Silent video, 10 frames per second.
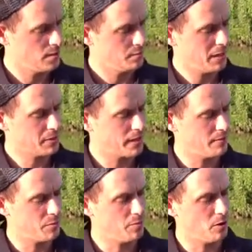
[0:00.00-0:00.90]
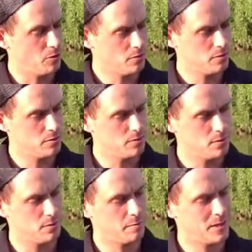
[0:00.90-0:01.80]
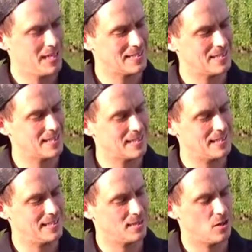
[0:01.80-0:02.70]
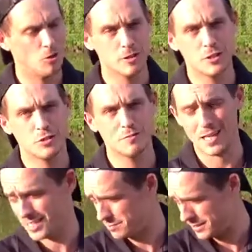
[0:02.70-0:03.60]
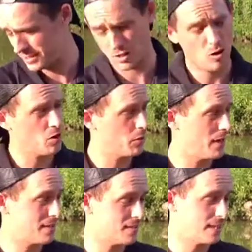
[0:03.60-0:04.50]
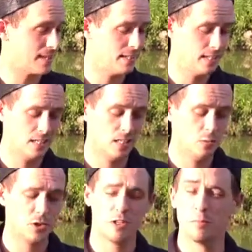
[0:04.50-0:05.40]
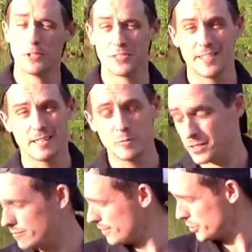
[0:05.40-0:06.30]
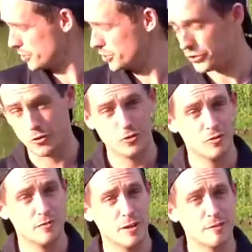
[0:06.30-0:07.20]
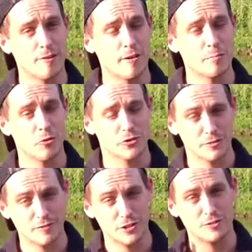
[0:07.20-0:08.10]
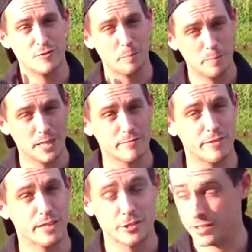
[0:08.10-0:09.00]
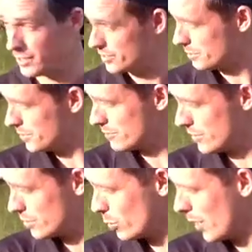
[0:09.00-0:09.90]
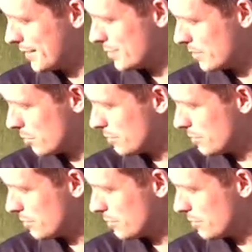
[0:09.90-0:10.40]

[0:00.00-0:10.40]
Power kit of the pole. My elastic is orange vest. It's a hollow elastic, which I personally think when you're fishing short, very, very important. You're fishing for big fish. You know, some of these fish are well into double